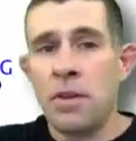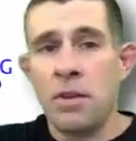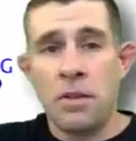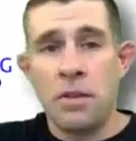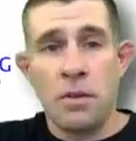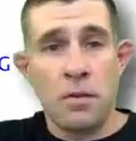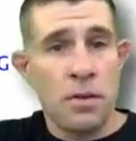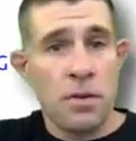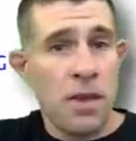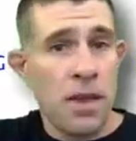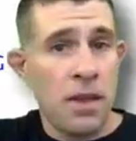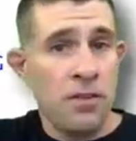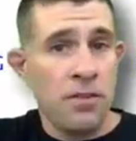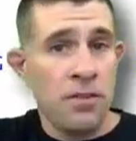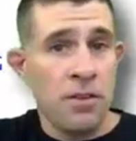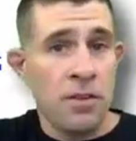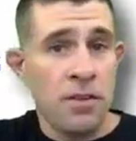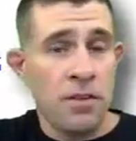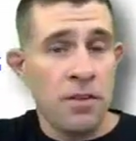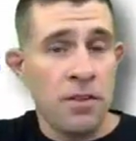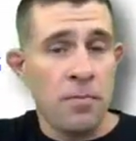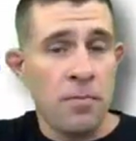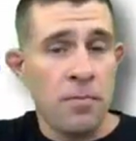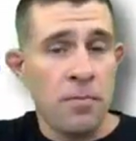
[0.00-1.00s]
a location
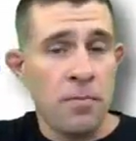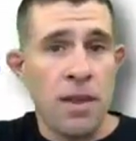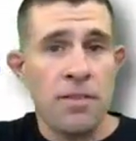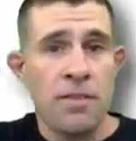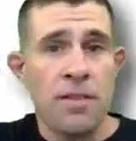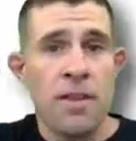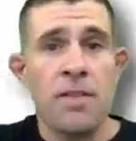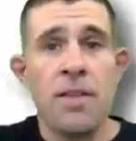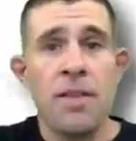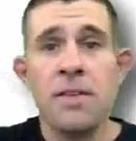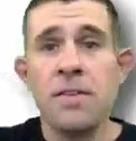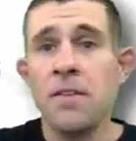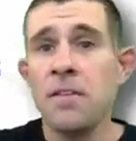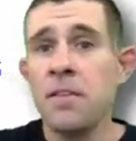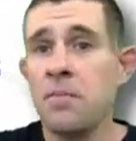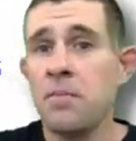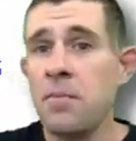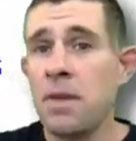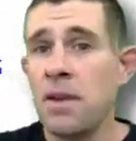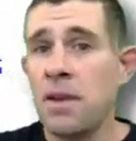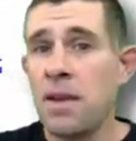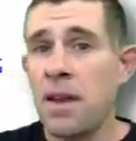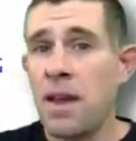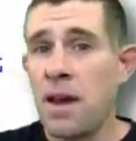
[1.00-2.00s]
in space. Now, that
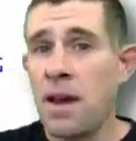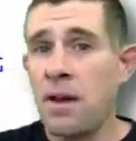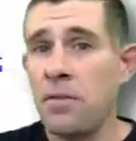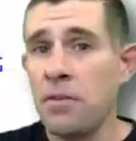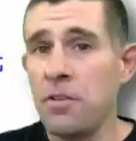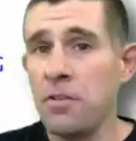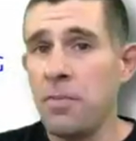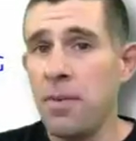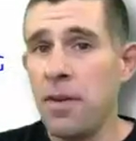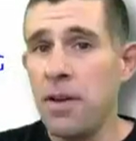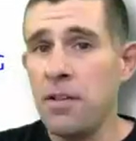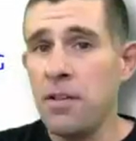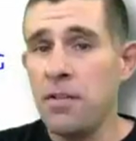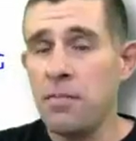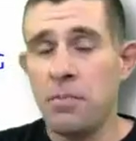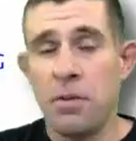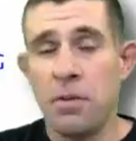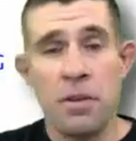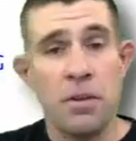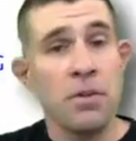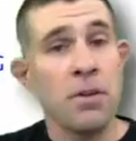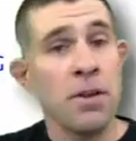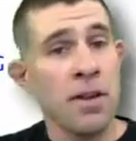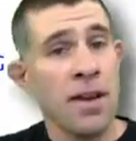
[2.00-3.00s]
doesn't mean outer space,
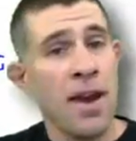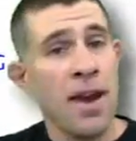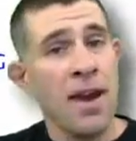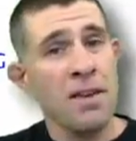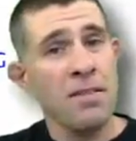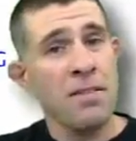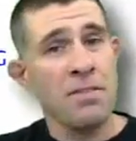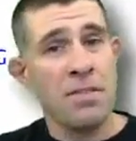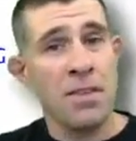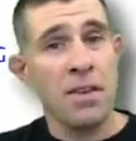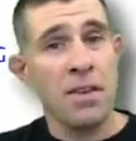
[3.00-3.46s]
but you can kind of